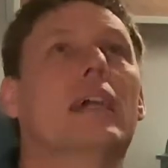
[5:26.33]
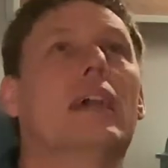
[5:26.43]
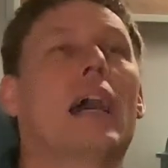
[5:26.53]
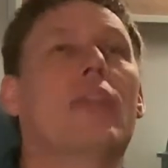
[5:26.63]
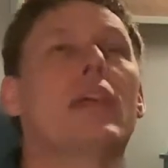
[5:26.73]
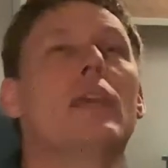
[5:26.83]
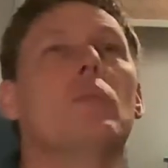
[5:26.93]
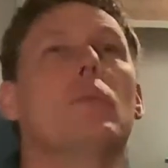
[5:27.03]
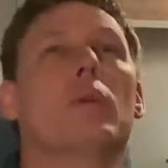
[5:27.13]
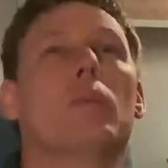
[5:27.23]
I think
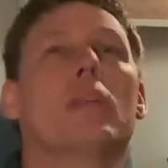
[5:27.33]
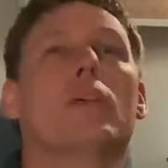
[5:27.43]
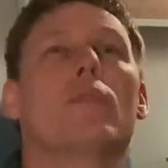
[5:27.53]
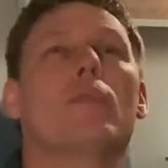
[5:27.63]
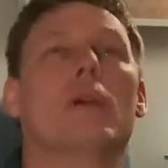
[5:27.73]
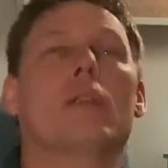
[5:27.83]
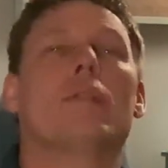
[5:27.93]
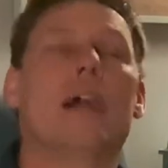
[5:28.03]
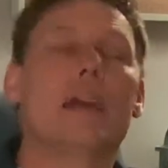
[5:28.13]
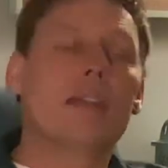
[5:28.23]
when a
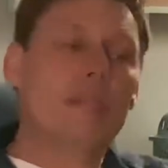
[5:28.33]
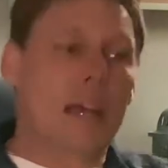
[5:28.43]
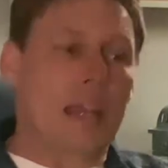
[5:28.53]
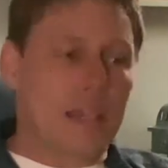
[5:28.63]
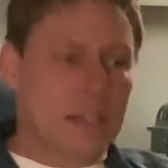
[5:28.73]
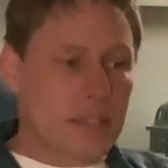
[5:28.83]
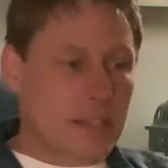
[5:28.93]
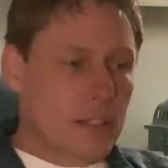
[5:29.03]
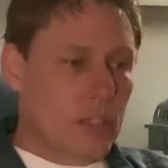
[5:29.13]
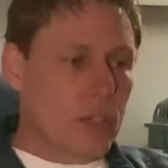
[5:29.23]
writer writes,
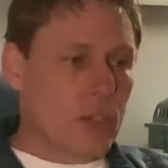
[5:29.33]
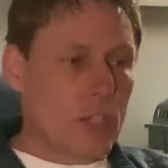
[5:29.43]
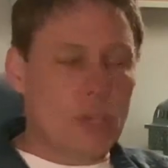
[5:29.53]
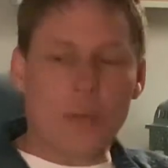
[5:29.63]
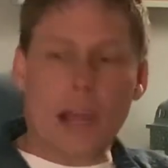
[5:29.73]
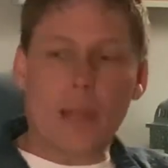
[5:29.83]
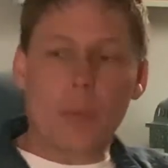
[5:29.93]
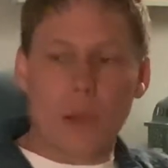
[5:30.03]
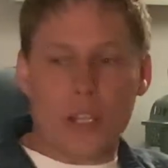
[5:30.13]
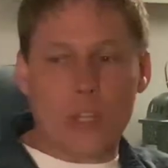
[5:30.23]
you
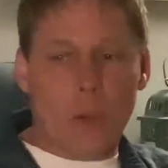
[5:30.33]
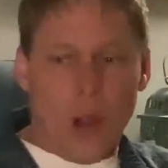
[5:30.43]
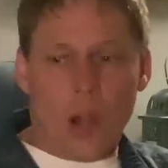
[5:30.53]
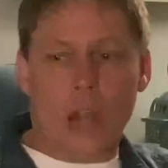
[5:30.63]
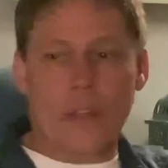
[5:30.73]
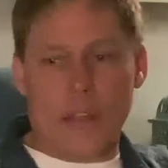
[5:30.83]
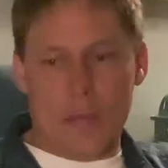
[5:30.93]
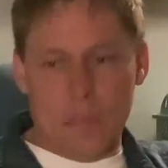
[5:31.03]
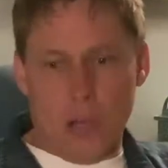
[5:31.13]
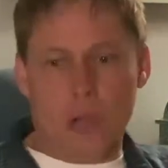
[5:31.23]
write where you are in
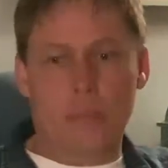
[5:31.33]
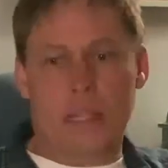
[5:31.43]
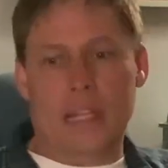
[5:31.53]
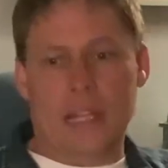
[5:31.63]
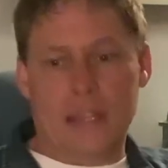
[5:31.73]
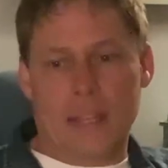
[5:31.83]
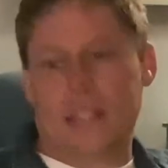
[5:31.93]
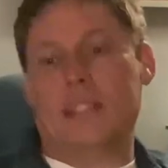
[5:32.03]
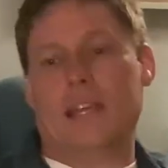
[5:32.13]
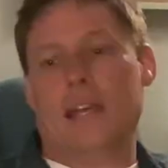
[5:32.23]
that moment and in
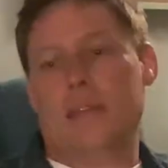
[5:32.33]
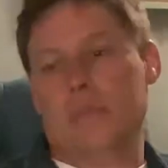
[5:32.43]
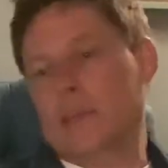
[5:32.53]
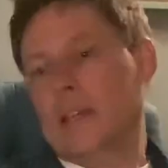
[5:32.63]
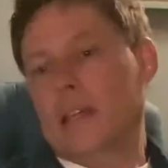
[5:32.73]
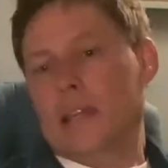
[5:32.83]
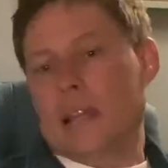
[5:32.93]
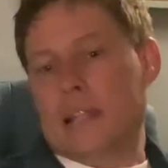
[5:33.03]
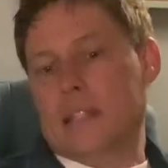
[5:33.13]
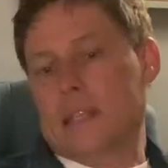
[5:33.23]
that time.
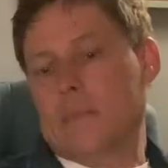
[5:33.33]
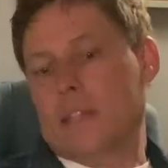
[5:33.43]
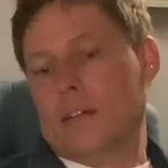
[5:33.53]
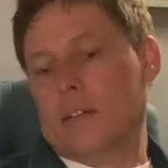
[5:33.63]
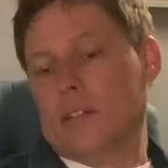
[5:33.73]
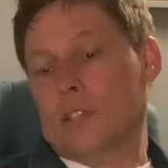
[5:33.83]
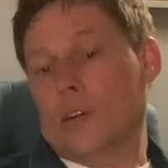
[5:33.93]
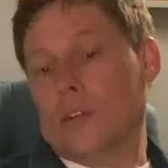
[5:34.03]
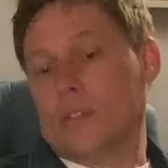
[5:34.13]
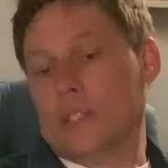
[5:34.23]
And some
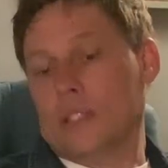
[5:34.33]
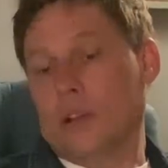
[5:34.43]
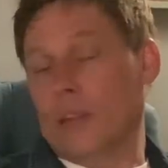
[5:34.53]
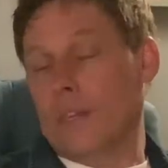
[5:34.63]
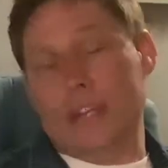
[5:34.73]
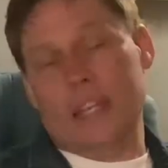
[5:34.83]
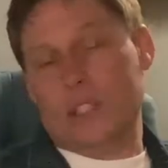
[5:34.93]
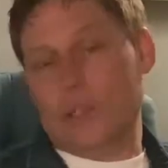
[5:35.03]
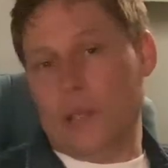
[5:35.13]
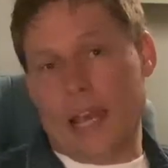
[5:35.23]
songs don't even
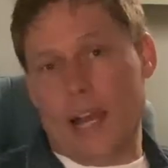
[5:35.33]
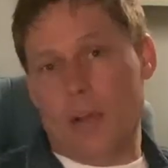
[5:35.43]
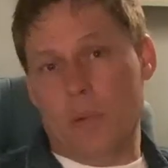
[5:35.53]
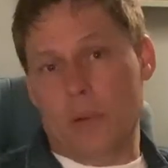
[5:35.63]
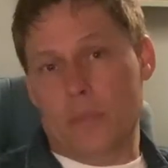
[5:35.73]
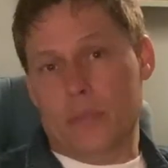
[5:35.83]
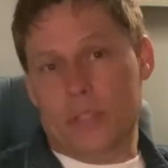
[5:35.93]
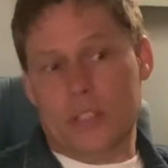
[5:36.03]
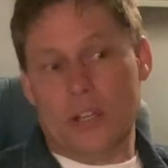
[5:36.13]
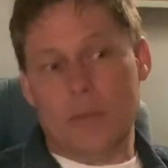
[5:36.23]
get to an album.
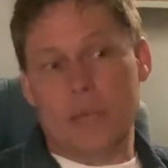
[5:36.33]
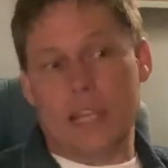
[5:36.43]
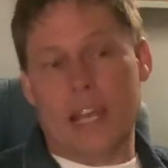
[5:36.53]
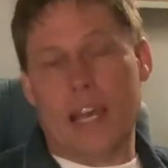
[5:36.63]
There's so many.